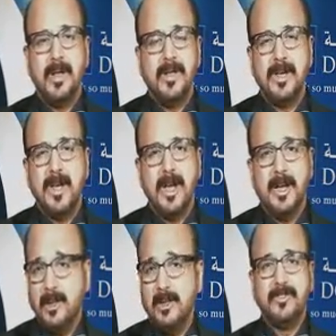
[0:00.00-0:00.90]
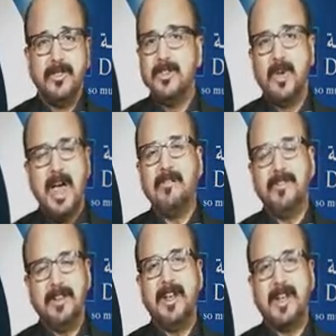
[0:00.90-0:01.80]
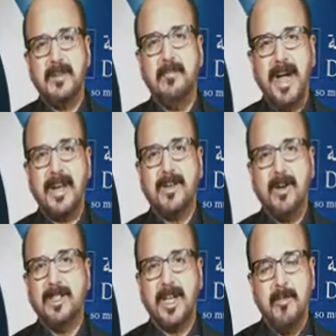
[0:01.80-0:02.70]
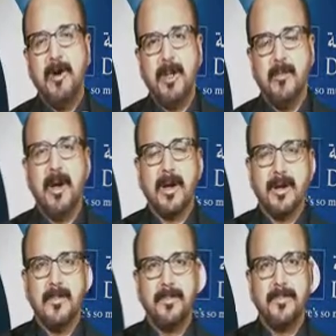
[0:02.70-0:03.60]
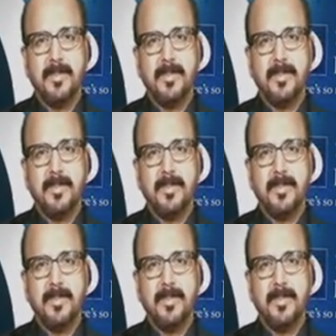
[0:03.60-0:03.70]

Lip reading: Well, this will have direct impact on the commodity market.